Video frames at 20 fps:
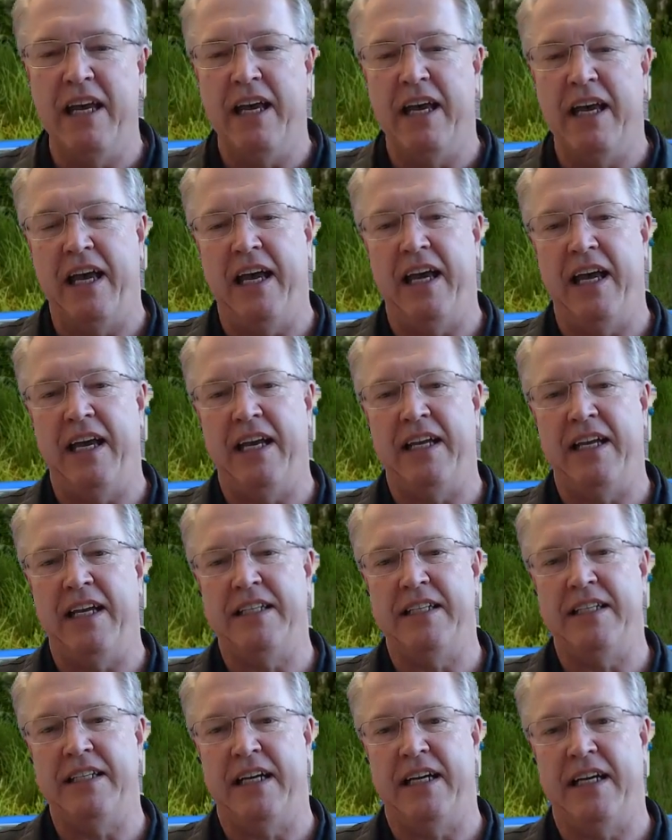
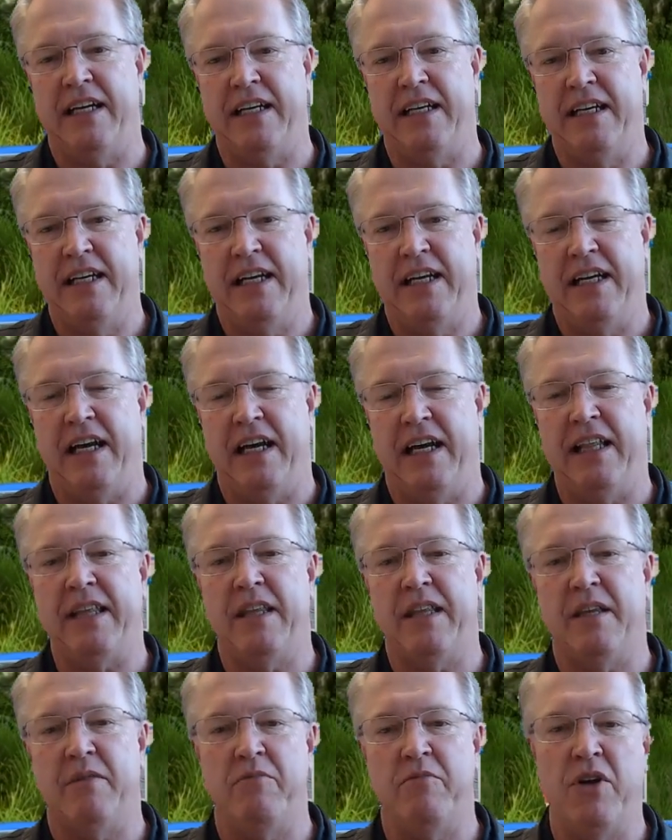And I let
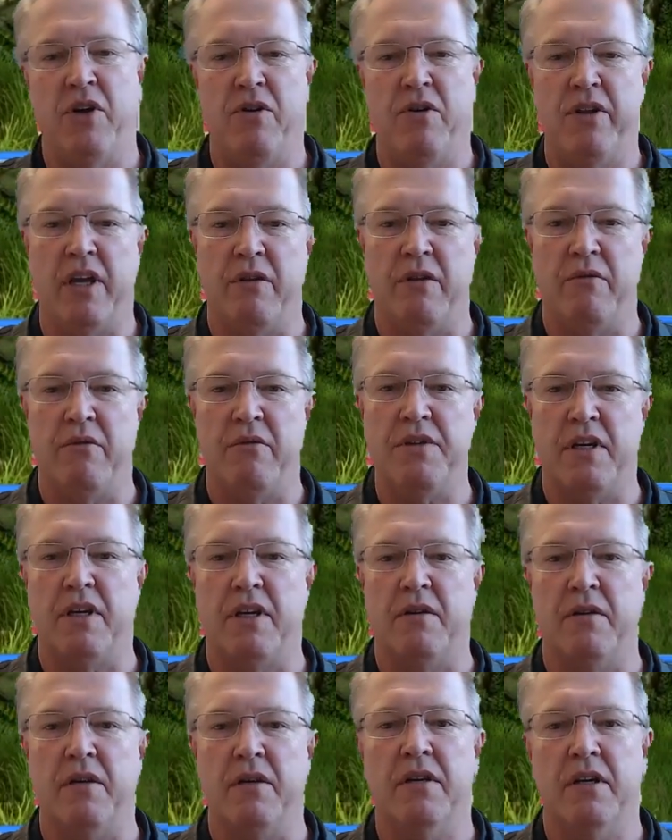them know that it was
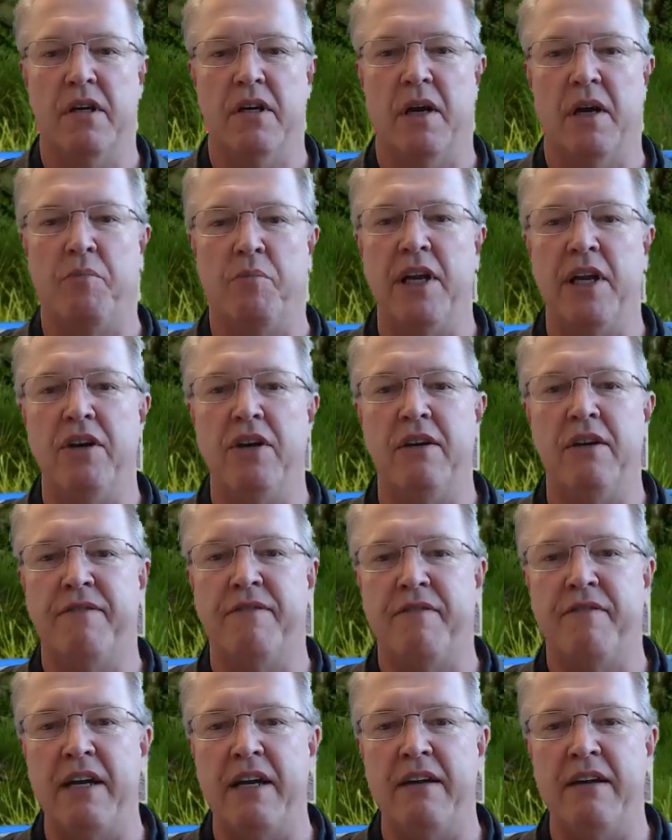a pretty good
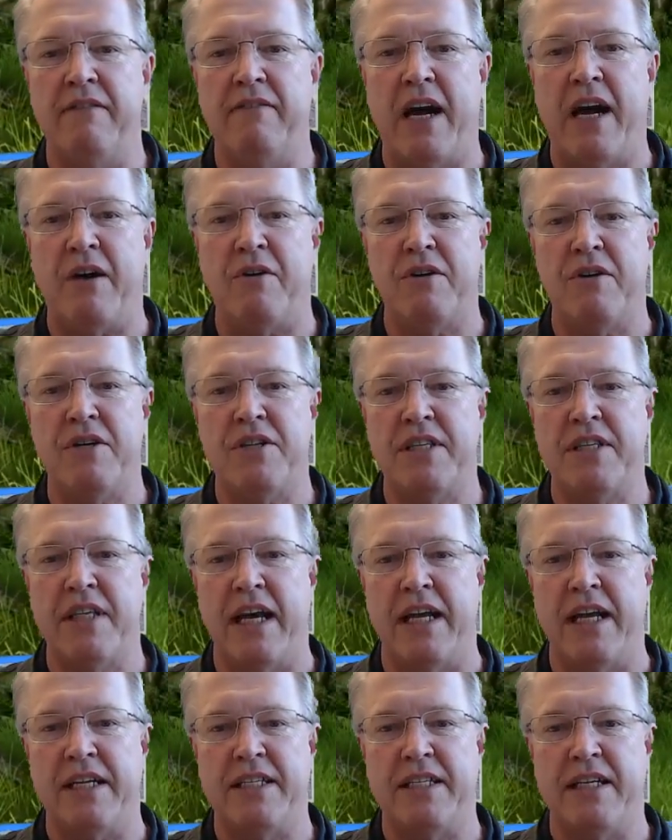friend of ours
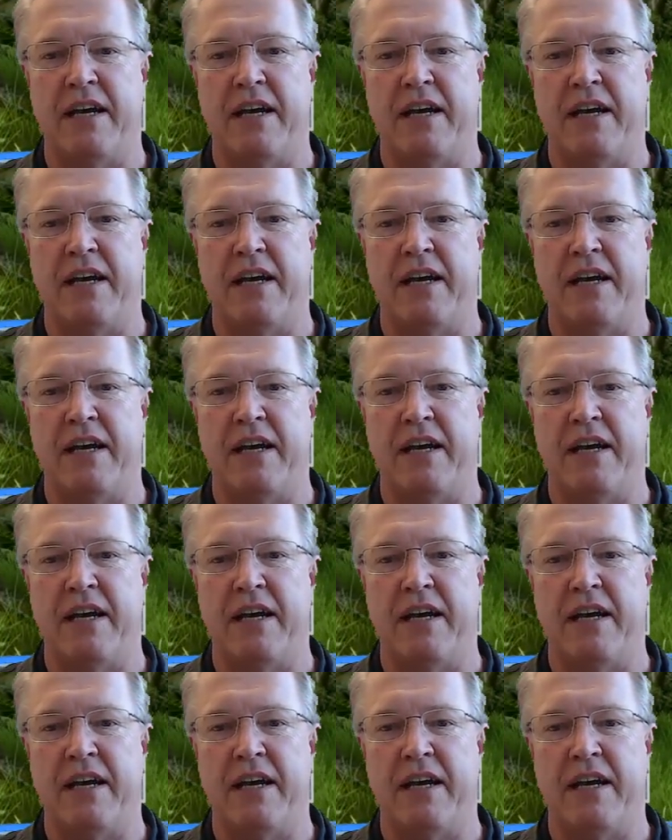that